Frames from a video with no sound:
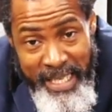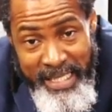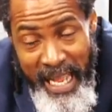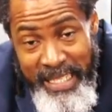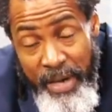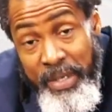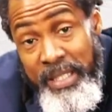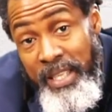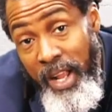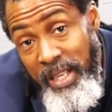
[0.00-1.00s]
is as a
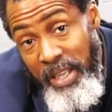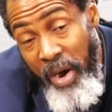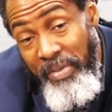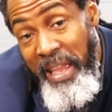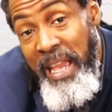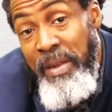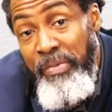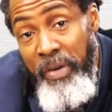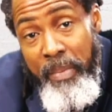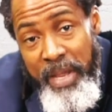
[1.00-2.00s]
result of
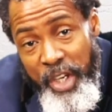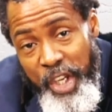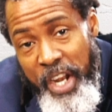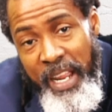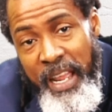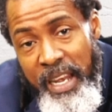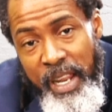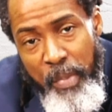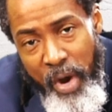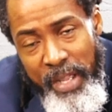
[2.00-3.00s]
inflammation in
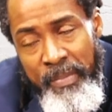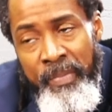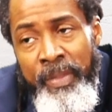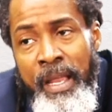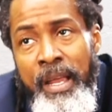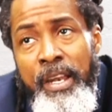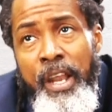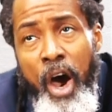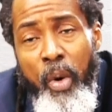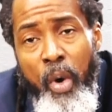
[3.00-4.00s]
the body.
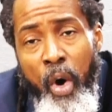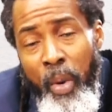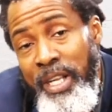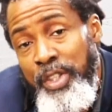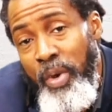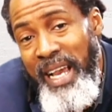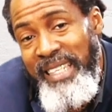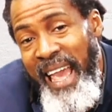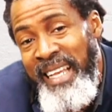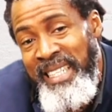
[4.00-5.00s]
Now, or what is known
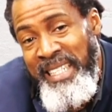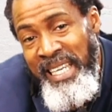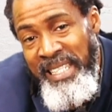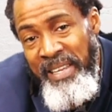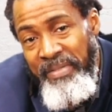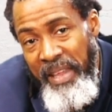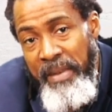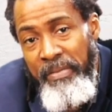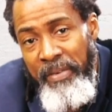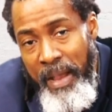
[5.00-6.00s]
as excessive
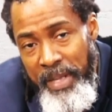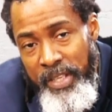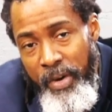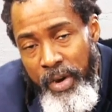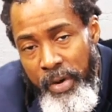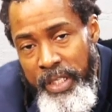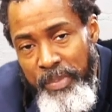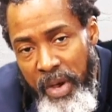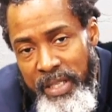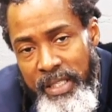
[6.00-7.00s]
inflammatory
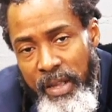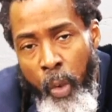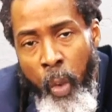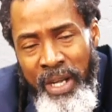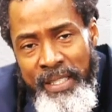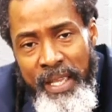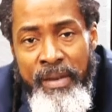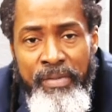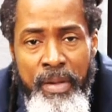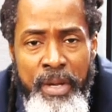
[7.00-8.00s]
response. What is
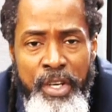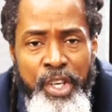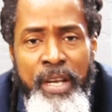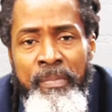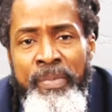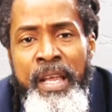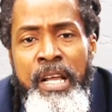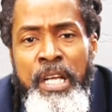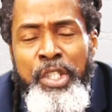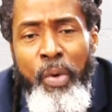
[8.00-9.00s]
inflammation?
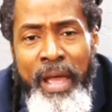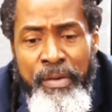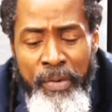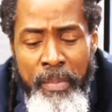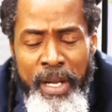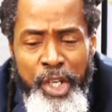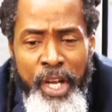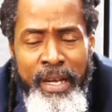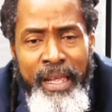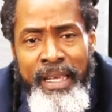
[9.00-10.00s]
So
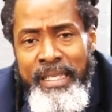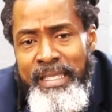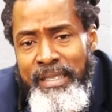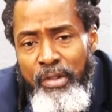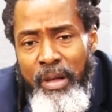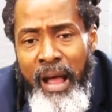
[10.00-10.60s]
inflammation is